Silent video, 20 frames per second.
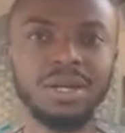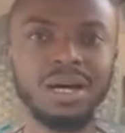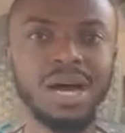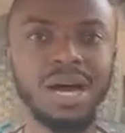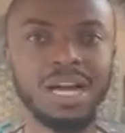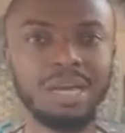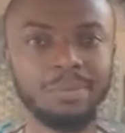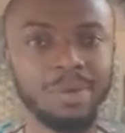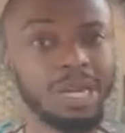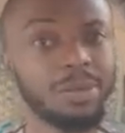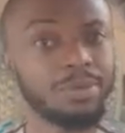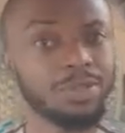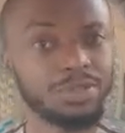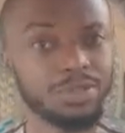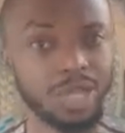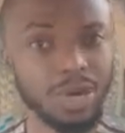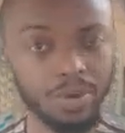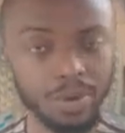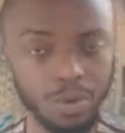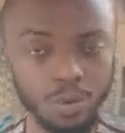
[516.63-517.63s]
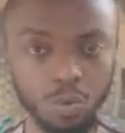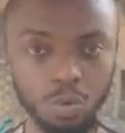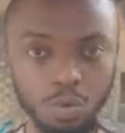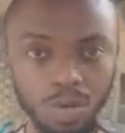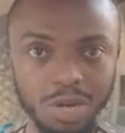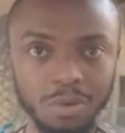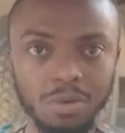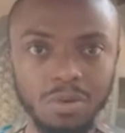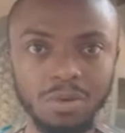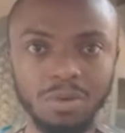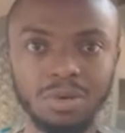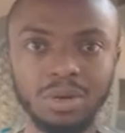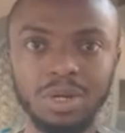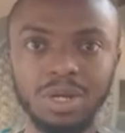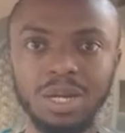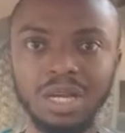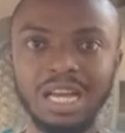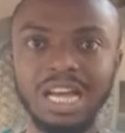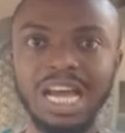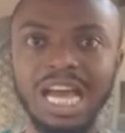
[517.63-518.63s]
Hi, my name is Derrick Ugwuegbu.
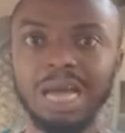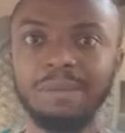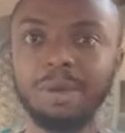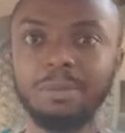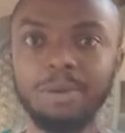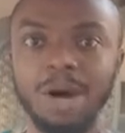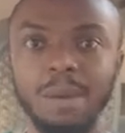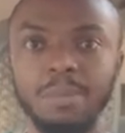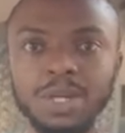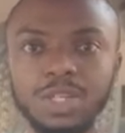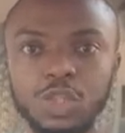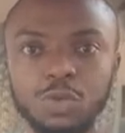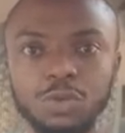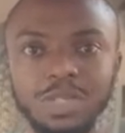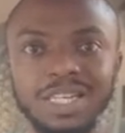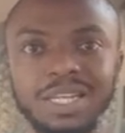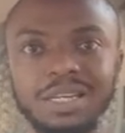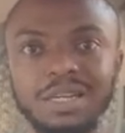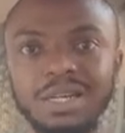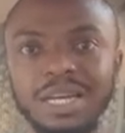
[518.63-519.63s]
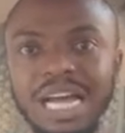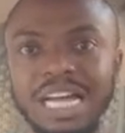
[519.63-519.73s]
I am a public speaker,